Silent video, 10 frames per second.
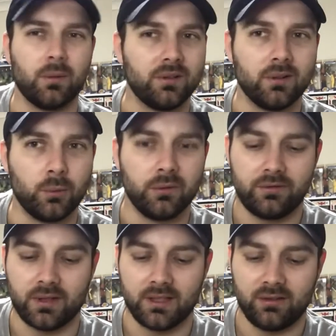one's a little
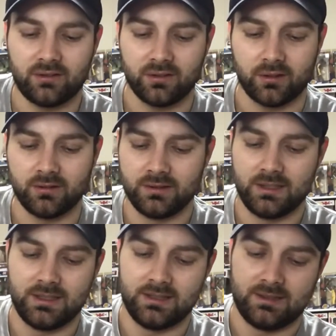funny.
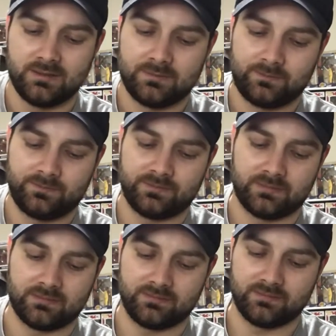
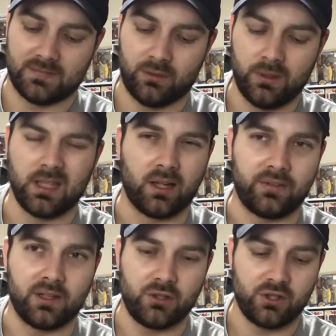So I really like
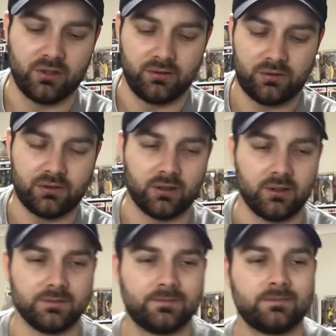that show. So
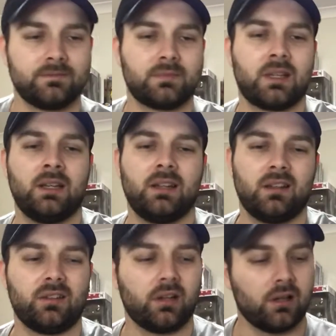
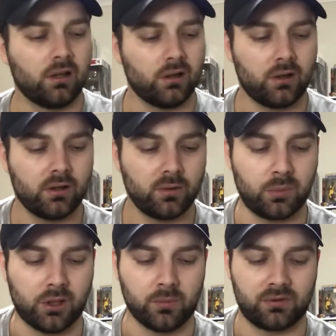there's a lot of
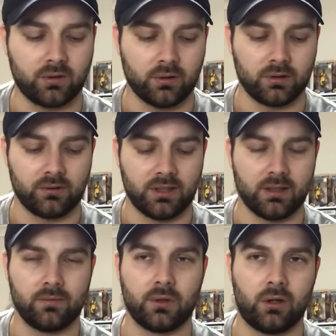pops going around
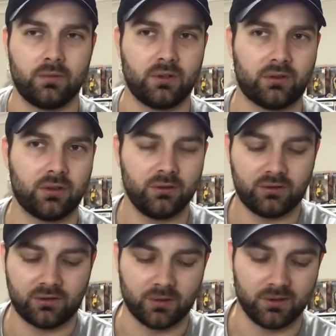at the office though,
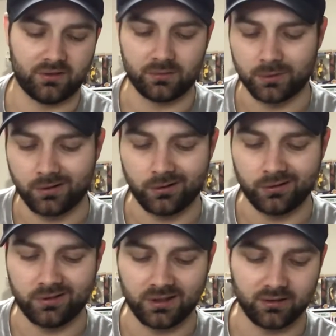so it's one of
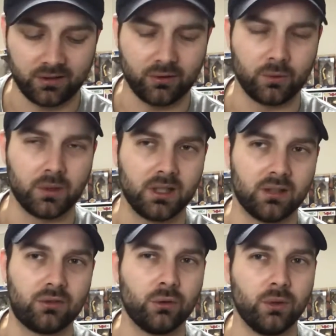those things I don't want to get
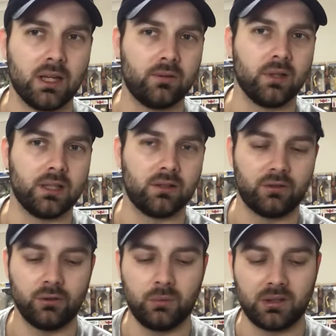too heavily
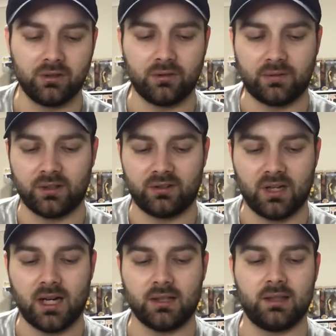into, because if I
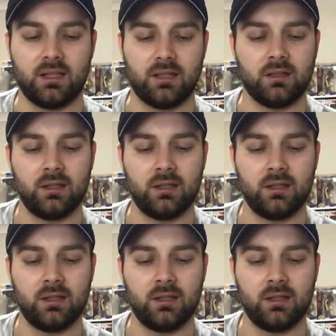start then